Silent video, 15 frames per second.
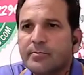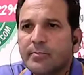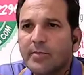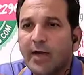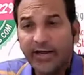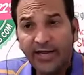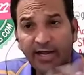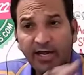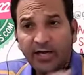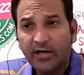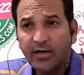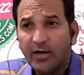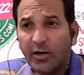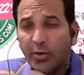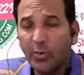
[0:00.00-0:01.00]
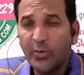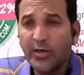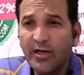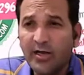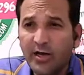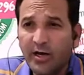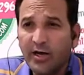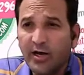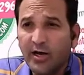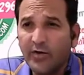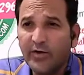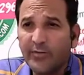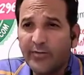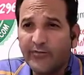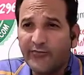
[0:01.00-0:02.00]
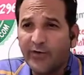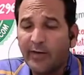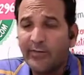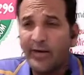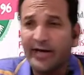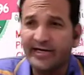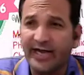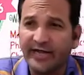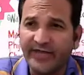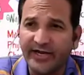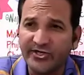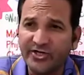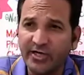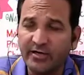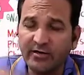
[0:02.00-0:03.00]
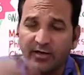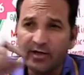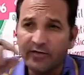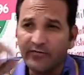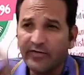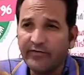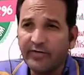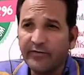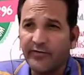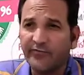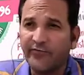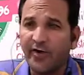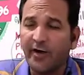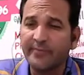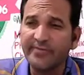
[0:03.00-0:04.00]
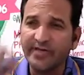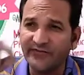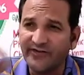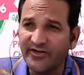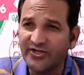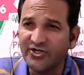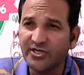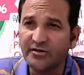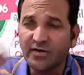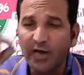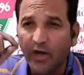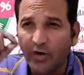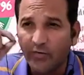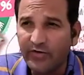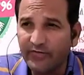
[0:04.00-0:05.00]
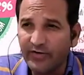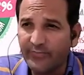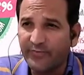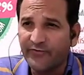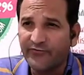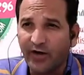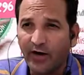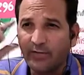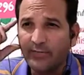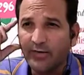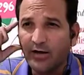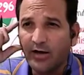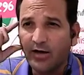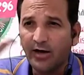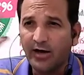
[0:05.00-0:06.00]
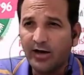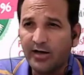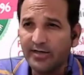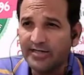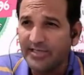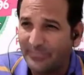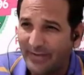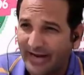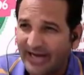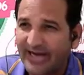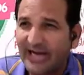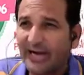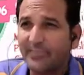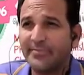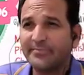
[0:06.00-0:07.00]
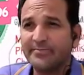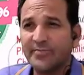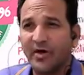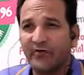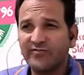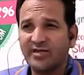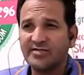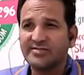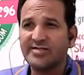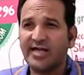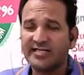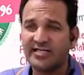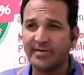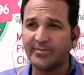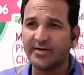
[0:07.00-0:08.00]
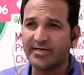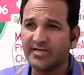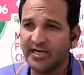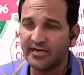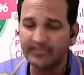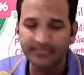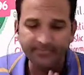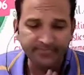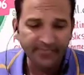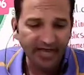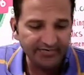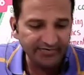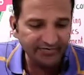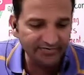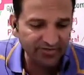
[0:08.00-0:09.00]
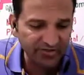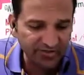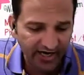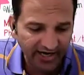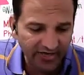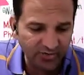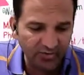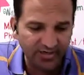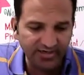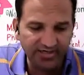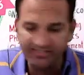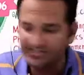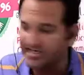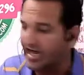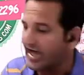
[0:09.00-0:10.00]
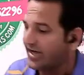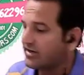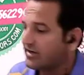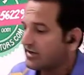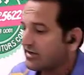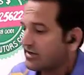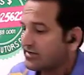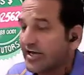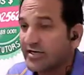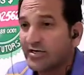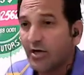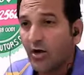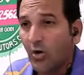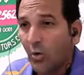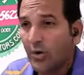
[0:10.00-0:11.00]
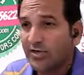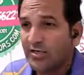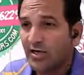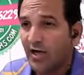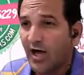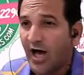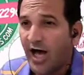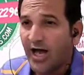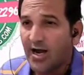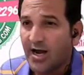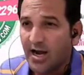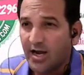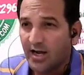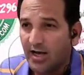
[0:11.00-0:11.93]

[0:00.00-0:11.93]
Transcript: Again we will perform a dissection, we will perform the division, we will perform the breakup of this algebraic term, and we will try to understand that what are